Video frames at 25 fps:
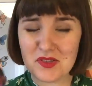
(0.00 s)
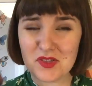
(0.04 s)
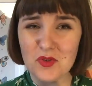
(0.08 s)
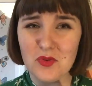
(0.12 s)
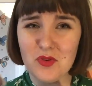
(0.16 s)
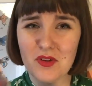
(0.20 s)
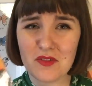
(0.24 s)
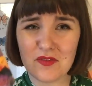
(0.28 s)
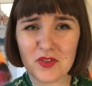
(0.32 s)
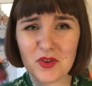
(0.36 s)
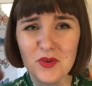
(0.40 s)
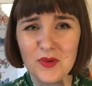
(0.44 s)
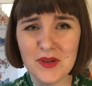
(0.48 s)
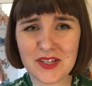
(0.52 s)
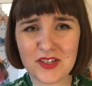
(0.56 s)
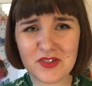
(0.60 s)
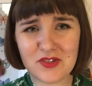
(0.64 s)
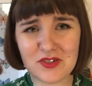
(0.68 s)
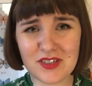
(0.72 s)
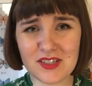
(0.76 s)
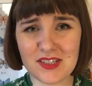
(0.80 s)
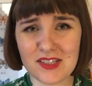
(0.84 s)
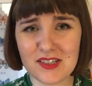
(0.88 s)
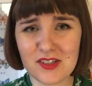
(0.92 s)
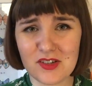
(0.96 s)
So if you're
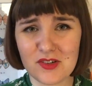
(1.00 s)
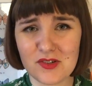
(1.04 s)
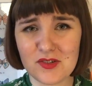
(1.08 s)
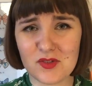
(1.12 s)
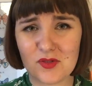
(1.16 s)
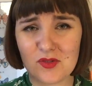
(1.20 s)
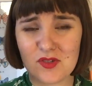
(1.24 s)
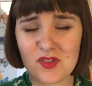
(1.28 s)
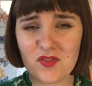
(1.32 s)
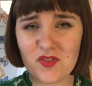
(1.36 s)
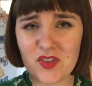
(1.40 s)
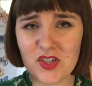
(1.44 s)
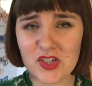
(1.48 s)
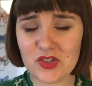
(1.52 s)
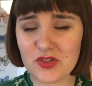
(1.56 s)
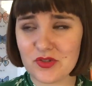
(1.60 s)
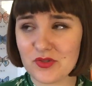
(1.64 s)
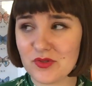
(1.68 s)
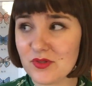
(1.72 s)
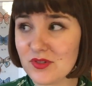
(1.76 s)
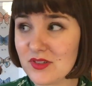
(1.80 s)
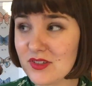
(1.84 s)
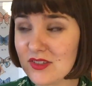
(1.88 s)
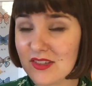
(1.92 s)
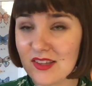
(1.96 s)
interested in those sorts of
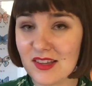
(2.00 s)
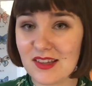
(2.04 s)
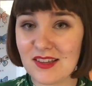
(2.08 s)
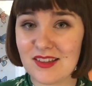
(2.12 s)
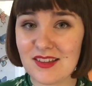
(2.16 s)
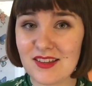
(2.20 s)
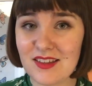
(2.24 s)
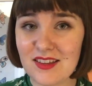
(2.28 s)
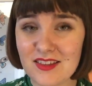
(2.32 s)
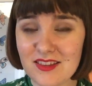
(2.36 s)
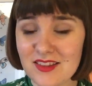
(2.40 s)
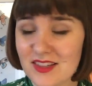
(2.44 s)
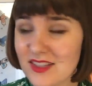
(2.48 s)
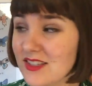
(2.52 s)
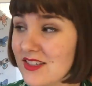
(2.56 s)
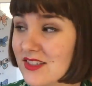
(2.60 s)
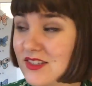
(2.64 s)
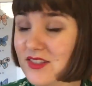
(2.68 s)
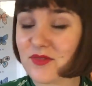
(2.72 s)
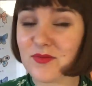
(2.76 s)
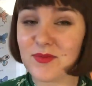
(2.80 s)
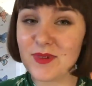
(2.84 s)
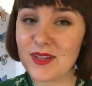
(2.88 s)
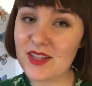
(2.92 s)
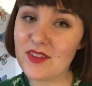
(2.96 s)
issues, then this
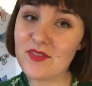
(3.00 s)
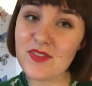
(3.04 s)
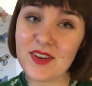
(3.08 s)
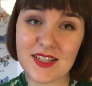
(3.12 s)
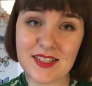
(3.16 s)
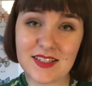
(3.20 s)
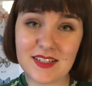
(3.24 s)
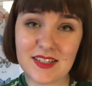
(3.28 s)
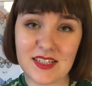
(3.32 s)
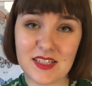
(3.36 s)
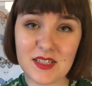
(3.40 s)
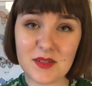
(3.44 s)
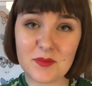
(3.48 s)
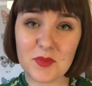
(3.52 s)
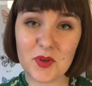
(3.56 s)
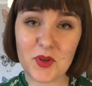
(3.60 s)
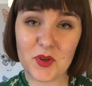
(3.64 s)
is a really fascinating